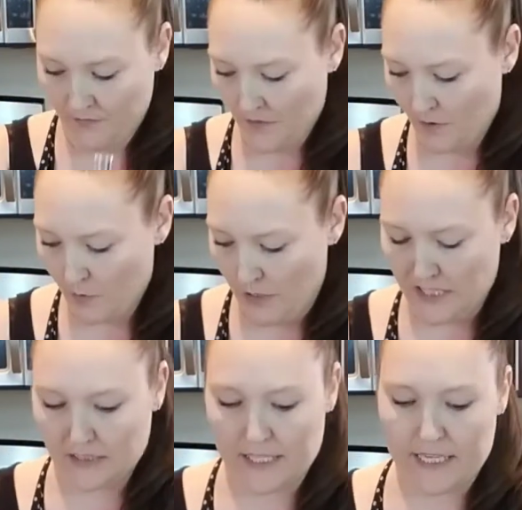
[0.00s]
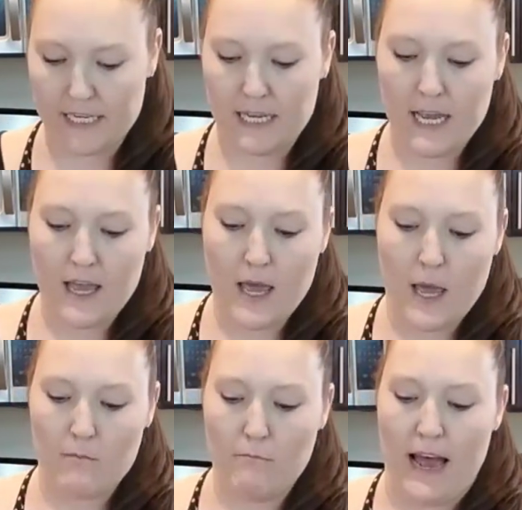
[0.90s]
I'm gonna put the lid
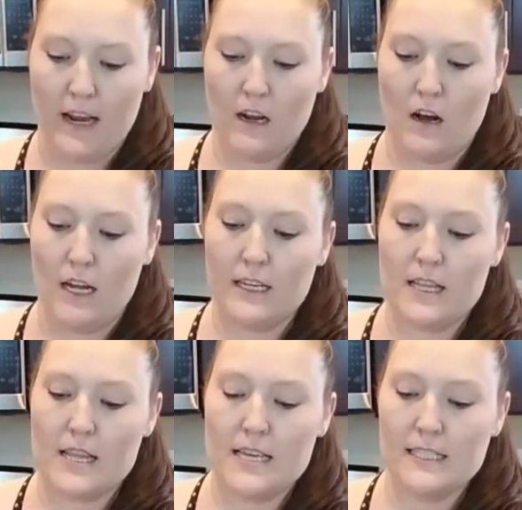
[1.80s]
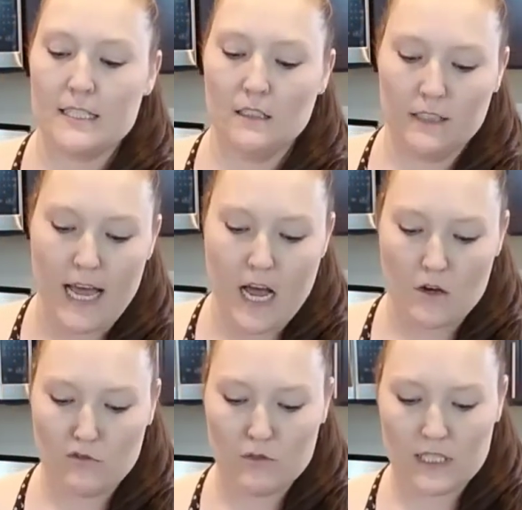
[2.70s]
back on. This
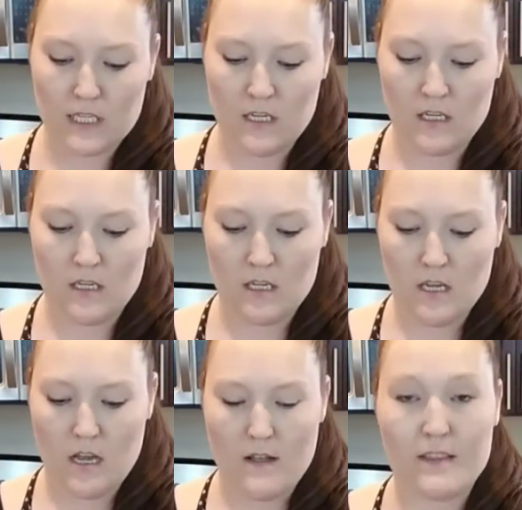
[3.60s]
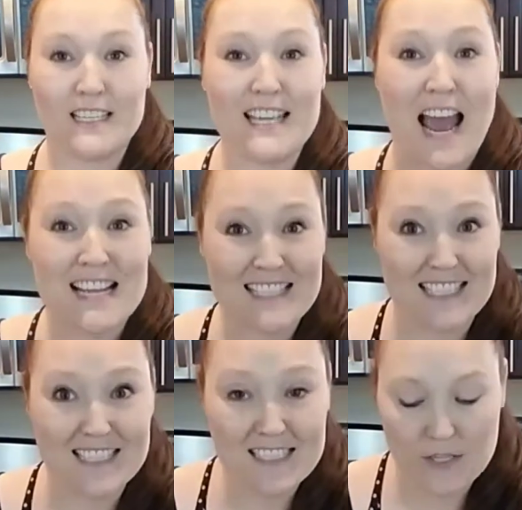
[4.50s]
allows the
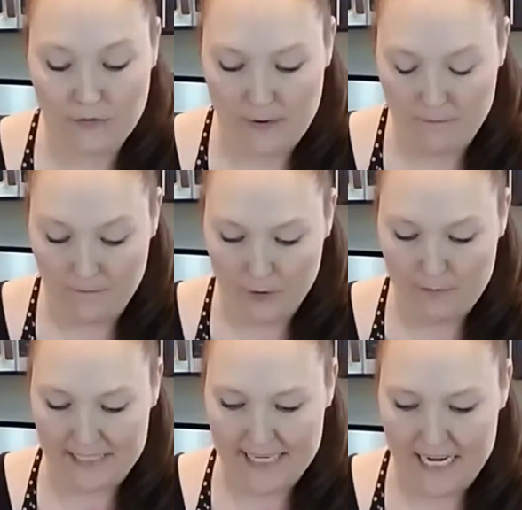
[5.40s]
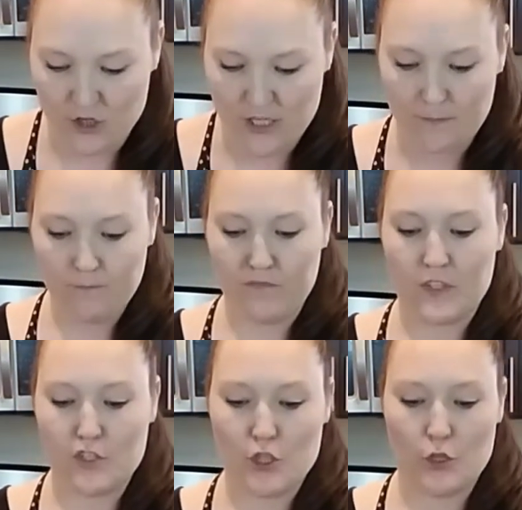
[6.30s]
gases from fermentation
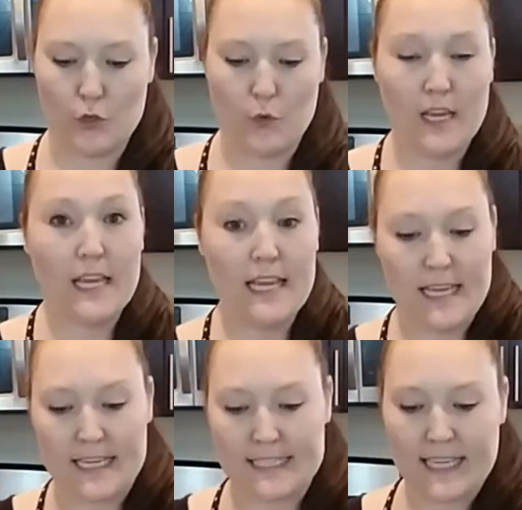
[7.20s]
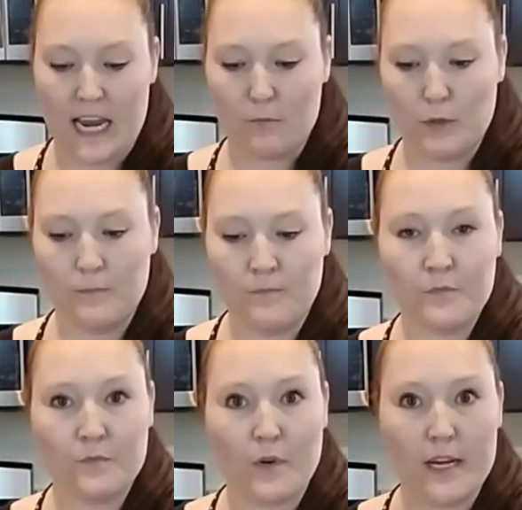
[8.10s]
to escape,
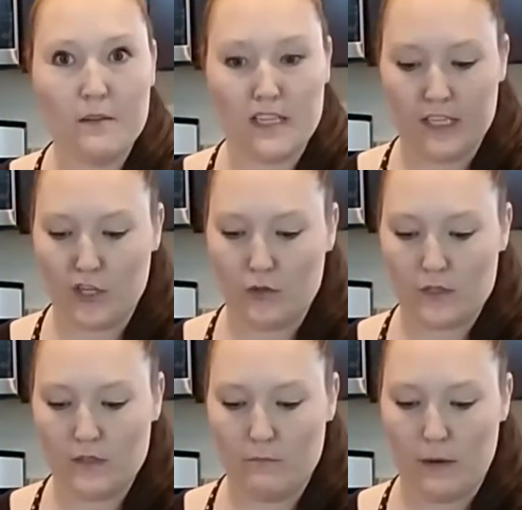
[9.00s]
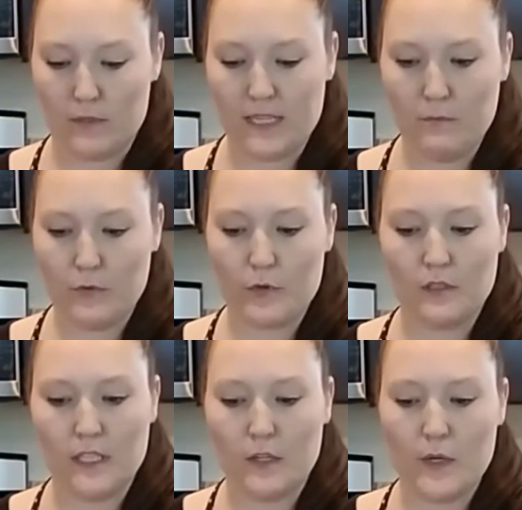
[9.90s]
right? And it bubbles up through the
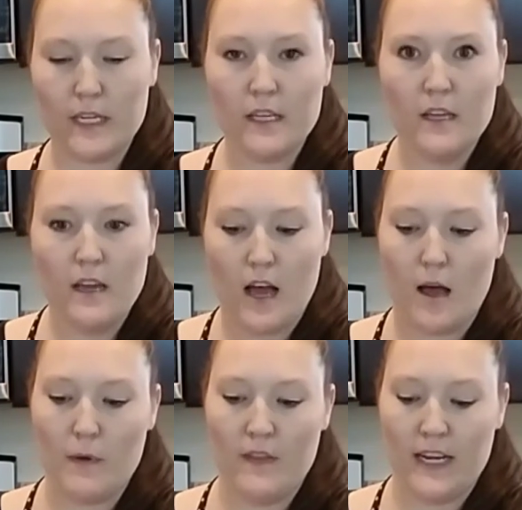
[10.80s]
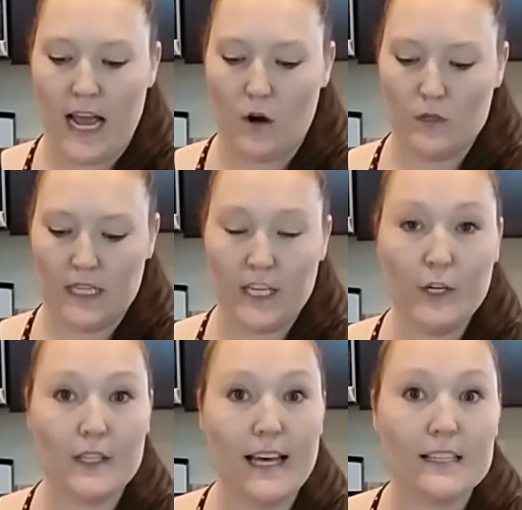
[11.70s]
liquid and then out
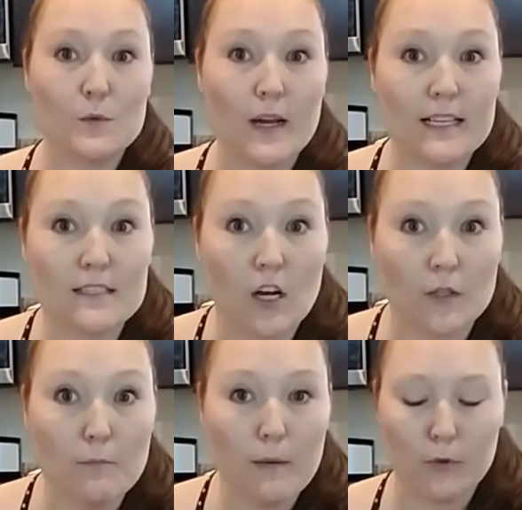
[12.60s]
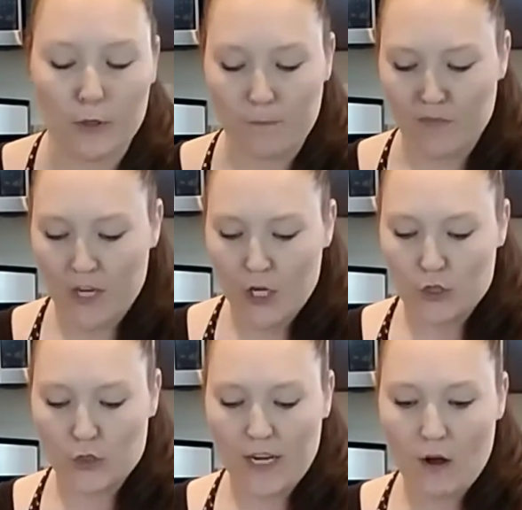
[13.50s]
here, and that is why it's called a bubbler.
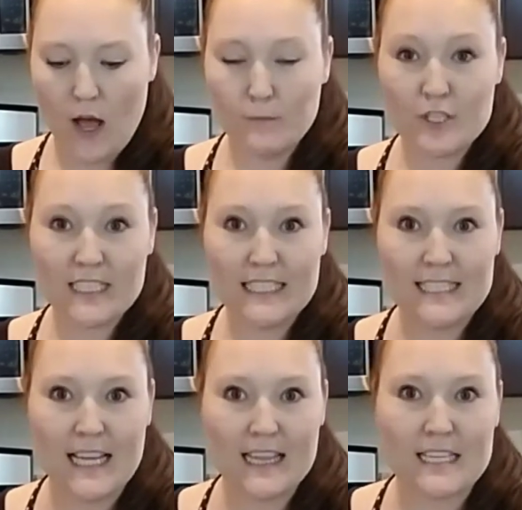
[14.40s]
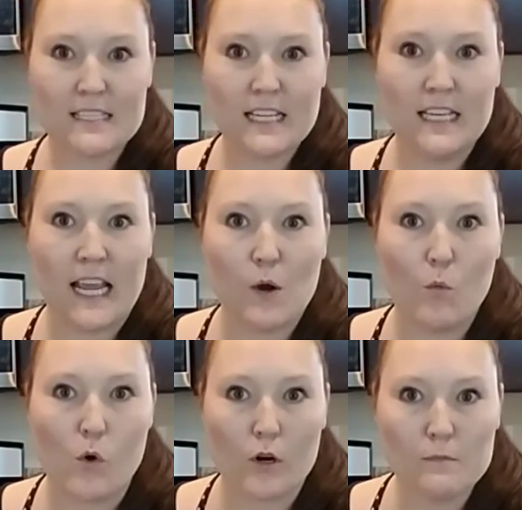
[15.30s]
So now I'm just gonna set this in a
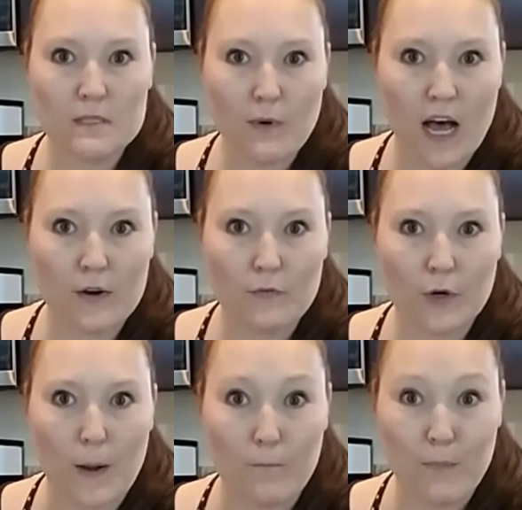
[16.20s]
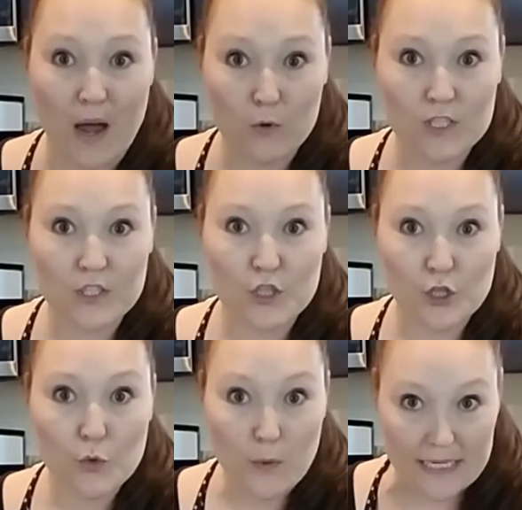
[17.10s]
warm spot for about
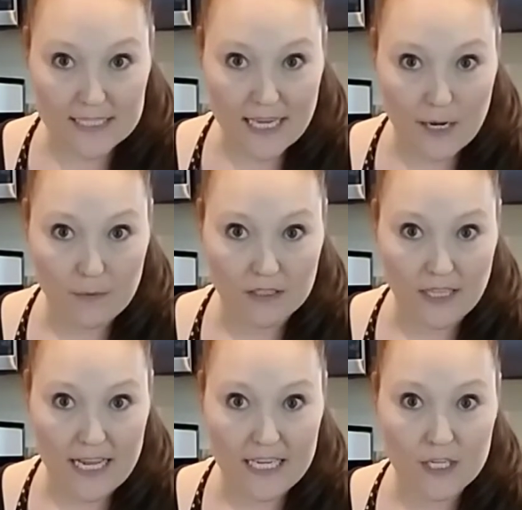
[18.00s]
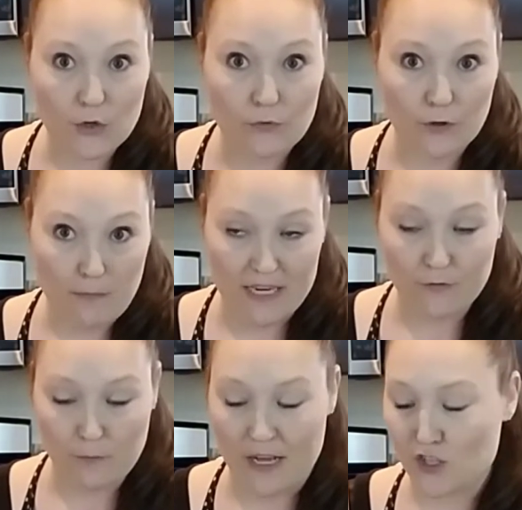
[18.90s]
2 weeks, and I'm gonna let it ferment
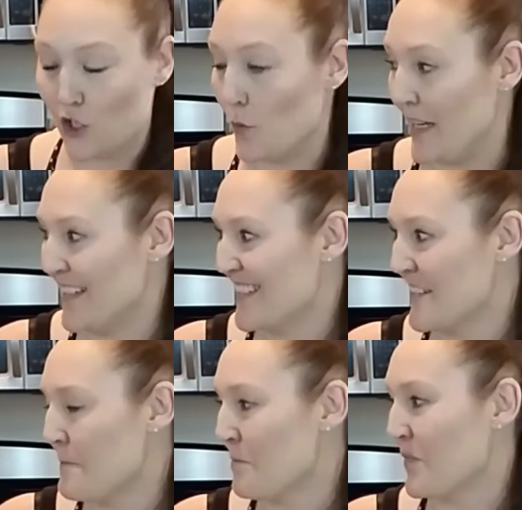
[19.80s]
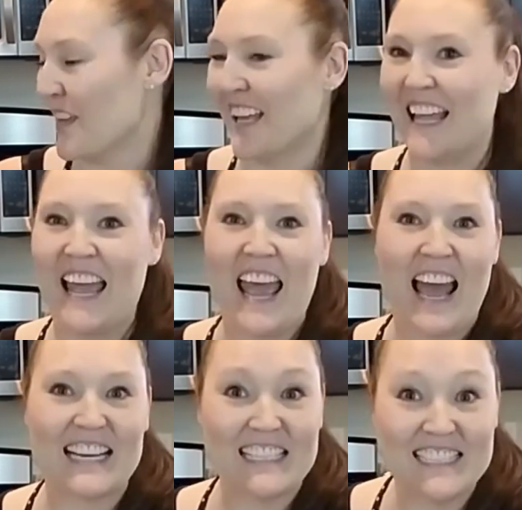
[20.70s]
for about 2 weeks.
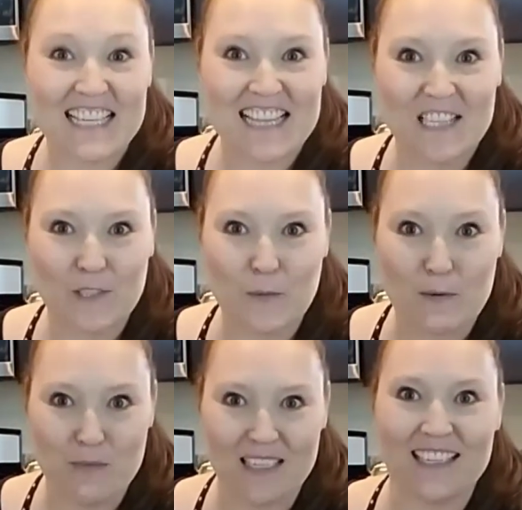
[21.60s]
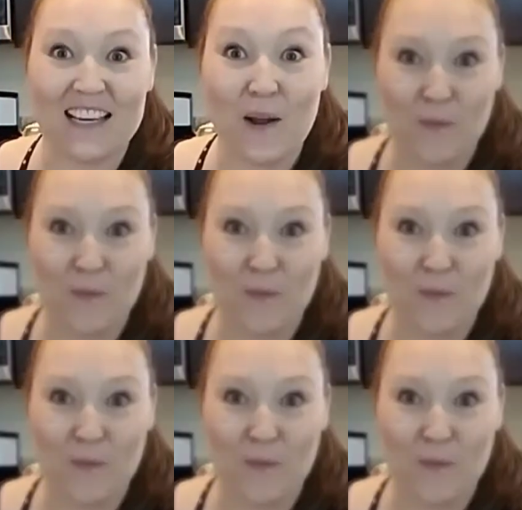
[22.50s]
And I need to get that little one a binky.